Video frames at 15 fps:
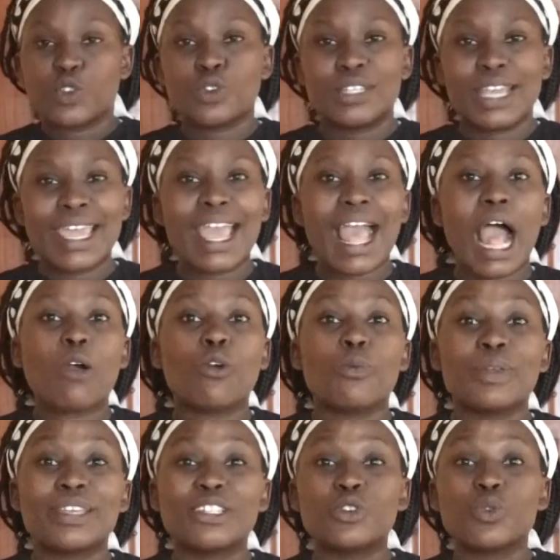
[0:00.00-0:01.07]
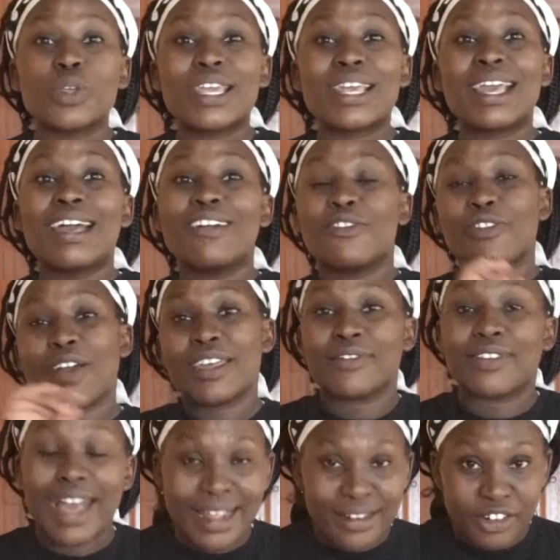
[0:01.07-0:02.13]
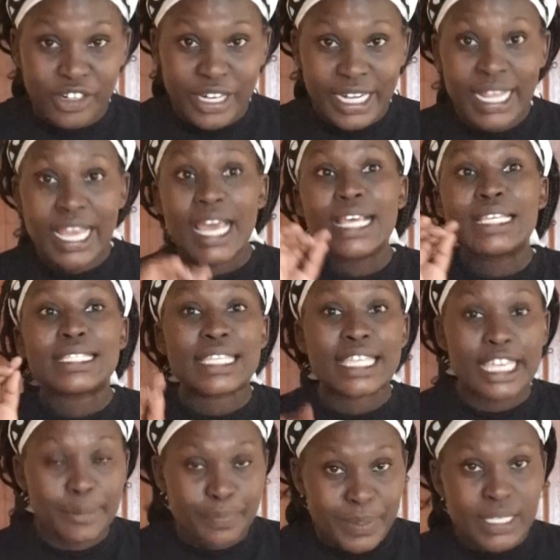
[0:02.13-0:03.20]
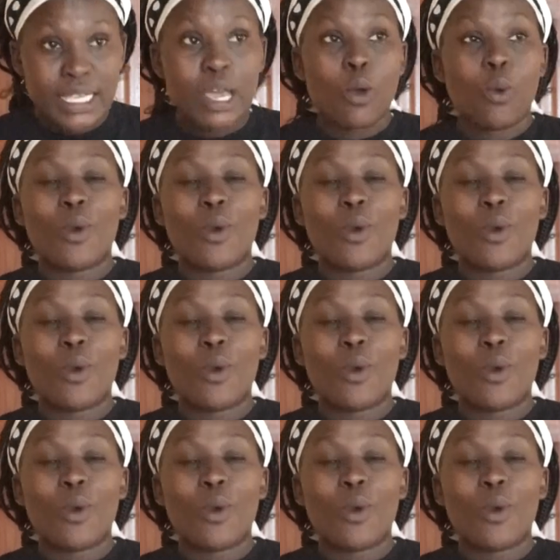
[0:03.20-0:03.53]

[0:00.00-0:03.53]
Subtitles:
today I will be doing 500 skips.